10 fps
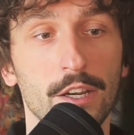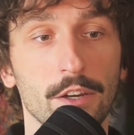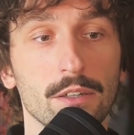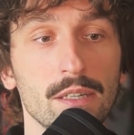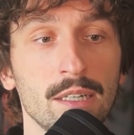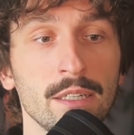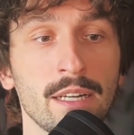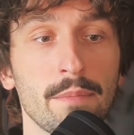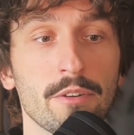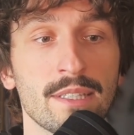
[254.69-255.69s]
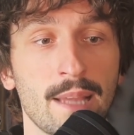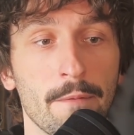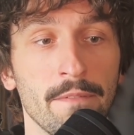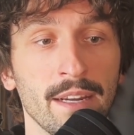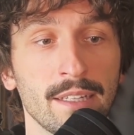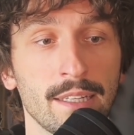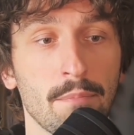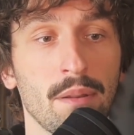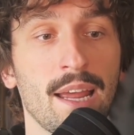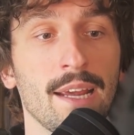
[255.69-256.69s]
you're learning about something that
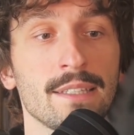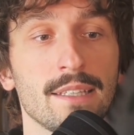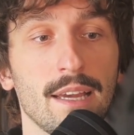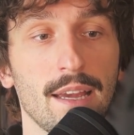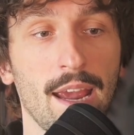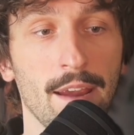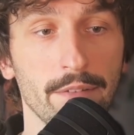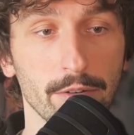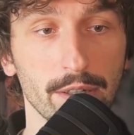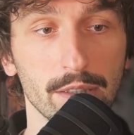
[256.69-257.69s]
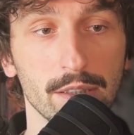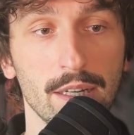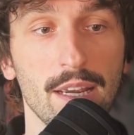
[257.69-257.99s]
applies everywhere.